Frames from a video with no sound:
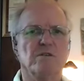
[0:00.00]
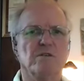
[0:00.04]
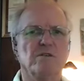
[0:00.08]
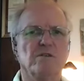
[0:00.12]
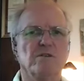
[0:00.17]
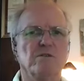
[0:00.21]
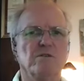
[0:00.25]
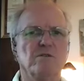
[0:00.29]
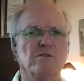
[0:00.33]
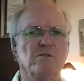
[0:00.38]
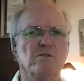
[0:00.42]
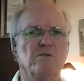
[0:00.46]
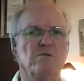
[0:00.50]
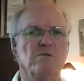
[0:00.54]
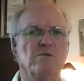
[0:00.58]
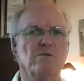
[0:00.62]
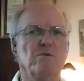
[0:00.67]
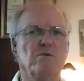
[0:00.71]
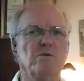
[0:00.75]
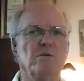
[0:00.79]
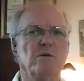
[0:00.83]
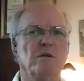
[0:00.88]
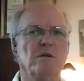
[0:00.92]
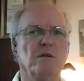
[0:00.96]

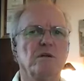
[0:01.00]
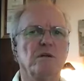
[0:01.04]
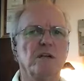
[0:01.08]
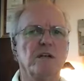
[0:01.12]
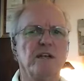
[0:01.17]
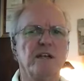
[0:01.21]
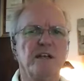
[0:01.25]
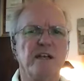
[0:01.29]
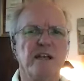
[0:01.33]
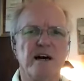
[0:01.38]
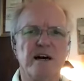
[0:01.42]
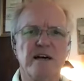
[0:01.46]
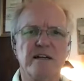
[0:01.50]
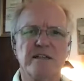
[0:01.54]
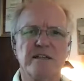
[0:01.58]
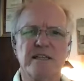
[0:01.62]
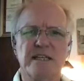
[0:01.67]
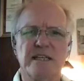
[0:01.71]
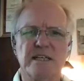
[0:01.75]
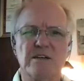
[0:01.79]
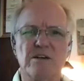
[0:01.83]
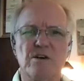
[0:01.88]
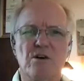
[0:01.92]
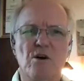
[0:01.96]
to not
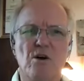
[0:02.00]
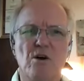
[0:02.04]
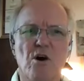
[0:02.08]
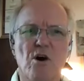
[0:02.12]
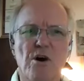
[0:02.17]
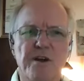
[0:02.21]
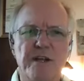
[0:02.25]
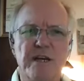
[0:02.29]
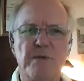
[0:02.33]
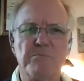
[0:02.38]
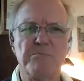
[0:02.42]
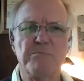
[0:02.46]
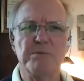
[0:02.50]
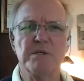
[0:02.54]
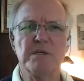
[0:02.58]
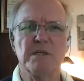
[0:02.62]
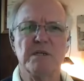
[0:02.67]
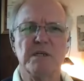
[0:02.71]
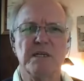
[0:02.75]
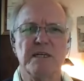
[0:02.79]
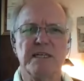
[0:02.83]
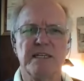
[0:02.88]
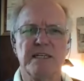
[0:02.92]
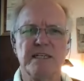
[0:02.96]
get caught up
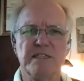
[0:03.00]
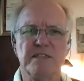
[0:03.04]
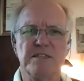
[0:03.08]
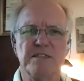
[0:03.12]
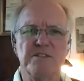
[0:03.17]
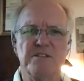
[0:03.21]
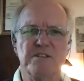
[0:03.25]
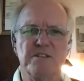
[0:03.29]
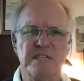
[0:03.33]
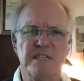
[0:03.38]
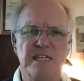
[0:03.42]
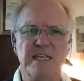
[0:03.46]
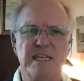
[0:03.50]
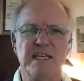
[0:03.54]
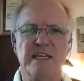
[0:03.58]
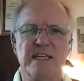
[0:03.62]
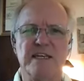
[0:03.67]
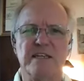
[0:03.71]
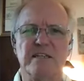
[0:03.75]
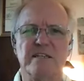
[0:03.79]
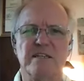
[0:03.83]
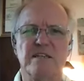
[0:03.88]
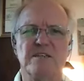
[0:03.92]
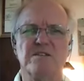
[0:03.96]
in seeing
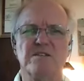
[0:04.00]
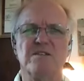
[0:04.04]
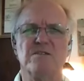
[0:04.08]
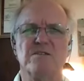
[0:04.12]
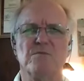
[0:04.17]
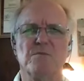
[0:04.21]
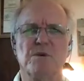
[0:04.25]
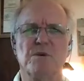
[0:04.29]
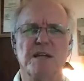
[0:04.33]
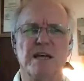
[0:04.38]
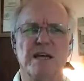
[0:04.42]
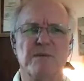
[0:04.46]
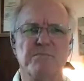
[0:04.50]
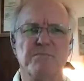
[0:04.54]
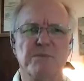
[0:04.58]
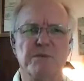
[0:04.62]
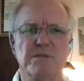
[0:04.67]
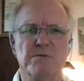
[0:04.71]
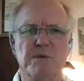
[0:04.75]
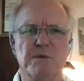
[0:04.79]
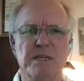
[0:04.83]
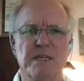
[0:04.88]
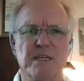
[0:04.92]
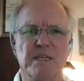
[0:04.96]
it. This is what
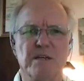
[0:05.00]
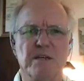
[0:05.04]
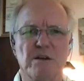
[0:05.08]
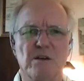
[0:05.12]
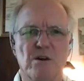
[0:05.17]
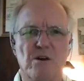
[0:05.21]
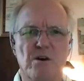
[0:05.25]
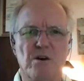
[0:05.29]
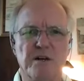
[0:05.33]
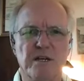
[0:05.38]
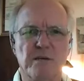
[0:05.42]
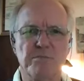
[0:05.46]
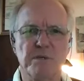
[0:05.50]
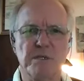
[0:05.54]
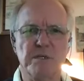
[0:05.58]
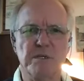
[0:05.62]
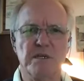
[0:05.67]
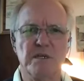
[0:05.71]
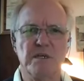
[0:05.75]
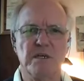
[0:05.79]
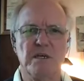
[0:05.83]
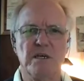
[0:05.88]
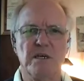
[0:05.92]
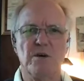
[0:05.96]
happens. We get caught up.
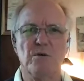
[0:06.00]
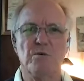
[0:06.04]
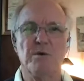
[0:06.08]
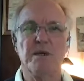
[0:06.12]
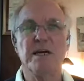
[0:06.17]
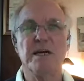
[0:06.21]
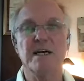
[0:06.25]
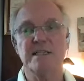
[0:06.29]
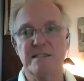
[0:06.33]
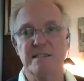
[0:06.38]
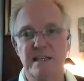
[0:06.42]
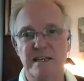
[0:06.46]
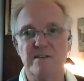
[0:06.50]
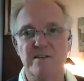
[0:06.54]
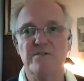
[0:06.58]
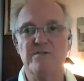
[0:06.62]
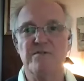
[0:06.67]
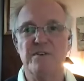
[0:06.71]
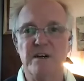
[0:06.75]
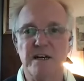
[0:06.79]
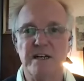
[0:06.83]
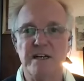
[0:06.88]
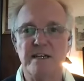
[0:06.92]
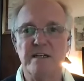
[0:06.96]
We
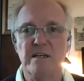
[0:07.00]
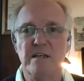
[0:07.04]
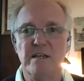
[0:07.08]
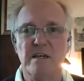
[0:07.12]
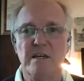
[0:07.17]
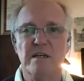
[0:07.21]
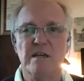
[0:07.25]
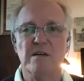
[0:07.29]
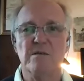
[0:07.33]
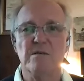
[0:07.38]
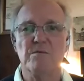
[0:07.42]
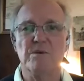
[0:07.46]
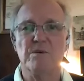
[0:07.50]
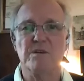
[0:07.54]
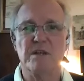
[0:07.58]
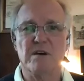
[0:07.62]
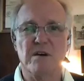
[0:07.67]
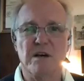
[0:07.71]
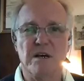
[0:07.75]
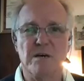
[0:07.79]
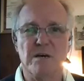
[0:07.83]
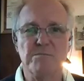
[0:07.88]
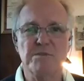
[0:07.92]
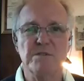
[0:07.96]
identify with
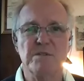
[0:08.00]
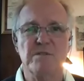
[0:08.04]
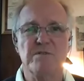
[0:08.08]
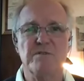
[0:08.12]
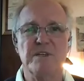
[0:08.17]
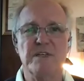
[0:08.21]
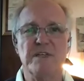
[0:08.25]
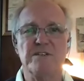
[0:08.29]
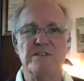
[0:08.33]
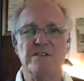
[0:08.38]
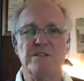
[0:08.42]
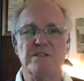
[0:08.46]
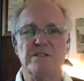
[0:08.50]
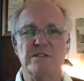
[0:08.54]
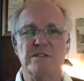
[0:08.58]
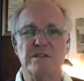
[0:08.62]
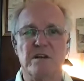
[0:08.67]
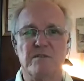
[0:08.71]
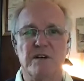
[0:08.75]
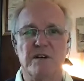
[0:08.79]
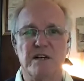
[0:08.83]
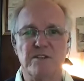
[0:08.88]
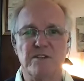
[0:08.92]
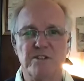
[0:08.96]
our observations
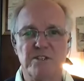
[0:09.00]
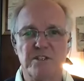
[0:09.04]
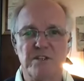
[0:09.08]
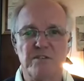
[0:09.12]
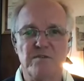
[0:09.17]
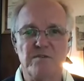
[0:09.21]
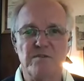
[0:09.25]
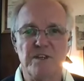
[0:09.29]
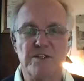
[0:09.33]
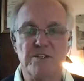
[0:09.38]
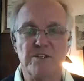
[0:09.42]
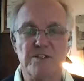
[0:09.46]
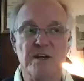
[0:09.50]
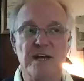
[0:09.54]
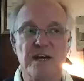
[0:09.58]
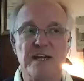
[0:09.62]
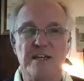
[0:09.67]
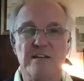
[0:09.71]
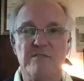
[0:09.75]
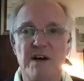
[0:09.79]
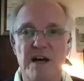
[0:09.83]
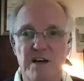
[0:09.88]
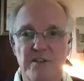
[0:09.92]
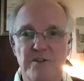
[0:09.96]
of our chief feature and
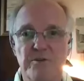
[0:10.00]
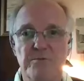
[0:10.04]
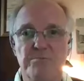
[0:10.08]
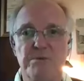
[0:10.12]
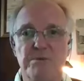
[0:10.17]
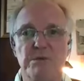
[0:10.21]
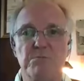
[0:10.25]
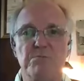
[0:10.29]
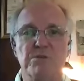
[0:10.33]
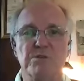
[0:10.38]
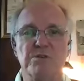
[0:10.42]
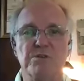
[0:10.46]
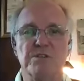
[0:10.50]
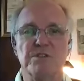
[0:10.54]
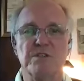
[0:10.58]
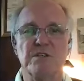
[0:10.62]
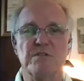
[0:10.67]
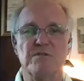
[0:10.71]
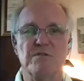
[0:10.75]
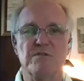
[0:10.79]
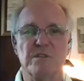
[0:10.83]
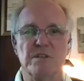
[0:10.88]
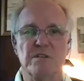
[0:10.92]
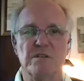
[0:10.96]
of other people's
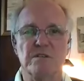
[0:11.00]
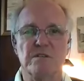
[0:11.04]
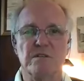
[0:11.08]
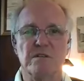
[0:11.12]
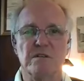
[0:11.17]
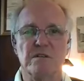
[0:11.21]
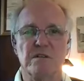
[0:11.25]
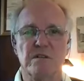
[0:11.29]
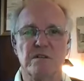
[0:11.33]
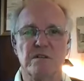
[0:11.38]
chief feature.